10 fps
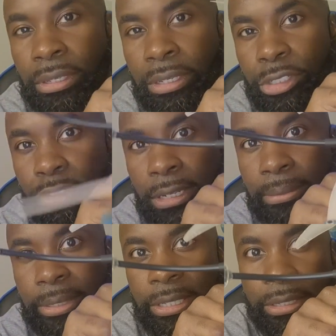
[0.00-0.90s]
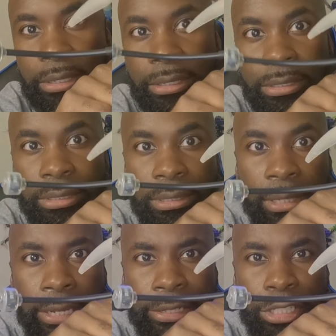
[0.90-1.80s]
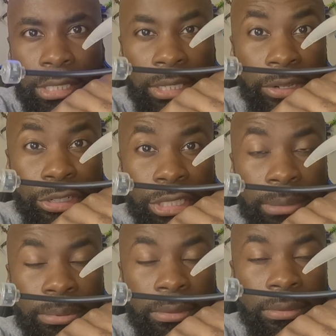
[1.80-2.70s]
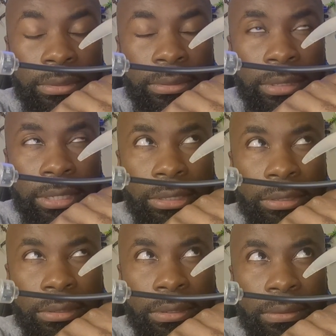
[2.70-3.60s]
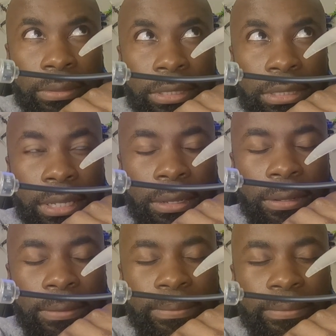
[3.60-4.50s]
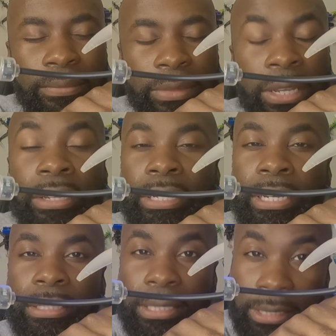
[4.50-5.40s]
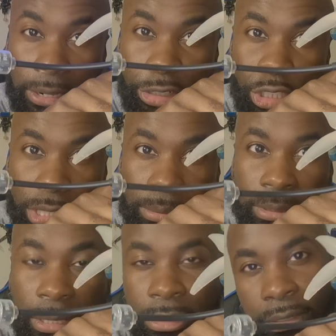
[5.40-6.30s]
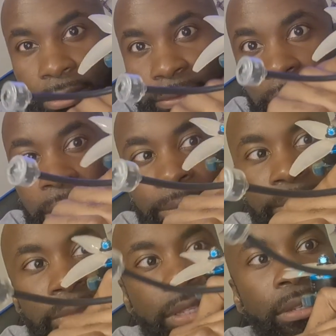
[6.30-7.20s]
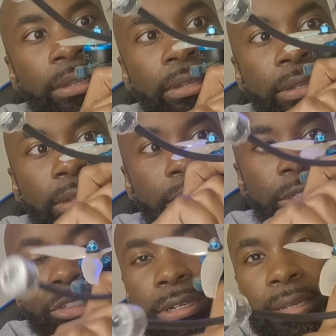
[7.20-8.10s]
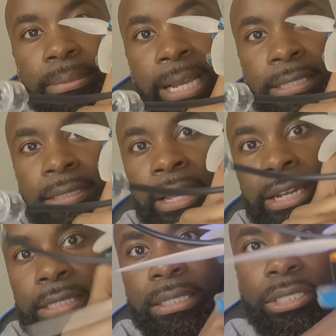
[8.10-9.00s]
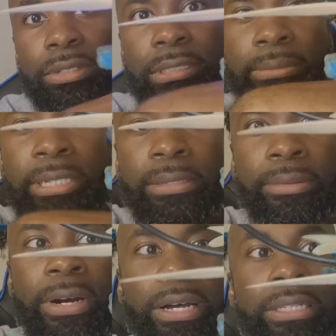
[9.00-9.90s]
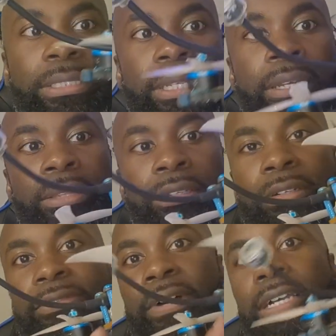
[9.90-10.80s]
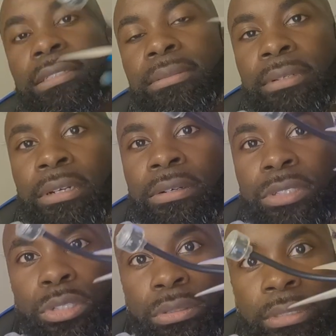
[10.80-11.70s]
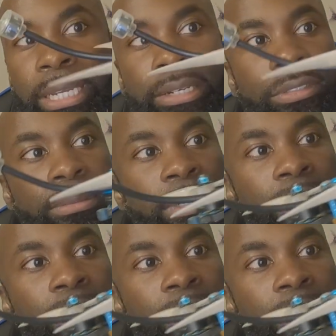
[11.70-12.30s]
The Tramp is like $10 cheaper than the, no, it's yeah, $10 cheaper than the Unify. The Tramp maxes out at 600 milliwatts and the Unifys go to 800